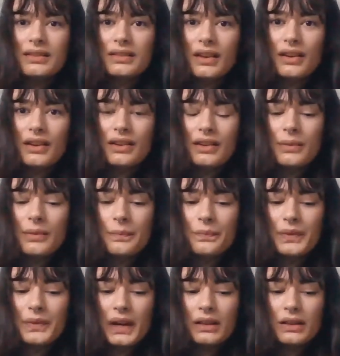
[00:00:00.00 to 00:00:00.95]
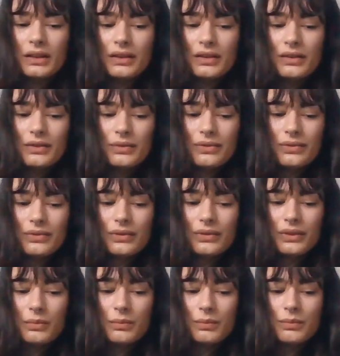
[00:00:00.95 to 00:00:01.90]
So a lot of
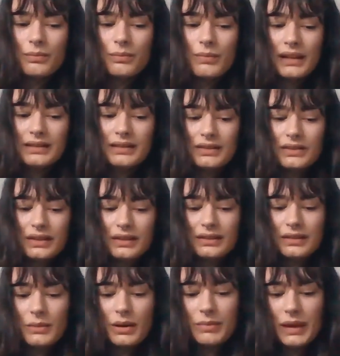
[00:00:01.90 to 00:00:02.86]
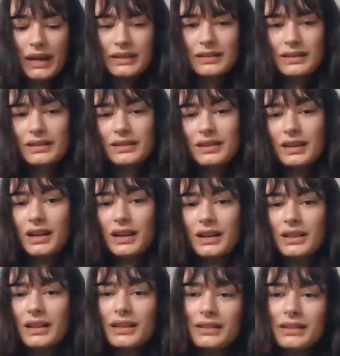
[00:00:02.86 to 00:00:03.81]
the messages in my paintings are kind
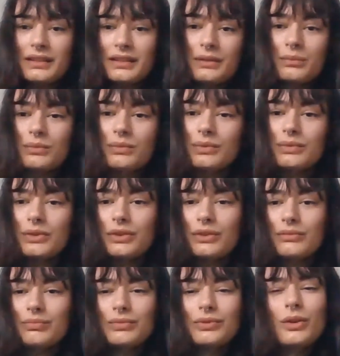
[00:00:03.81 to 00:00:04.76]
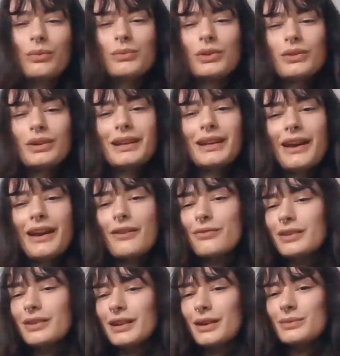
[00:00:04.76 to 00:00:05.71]
of like a community
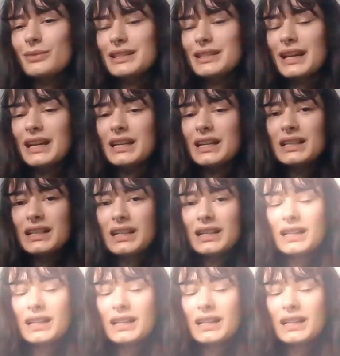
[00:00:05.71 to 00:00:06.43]
effort, I would say.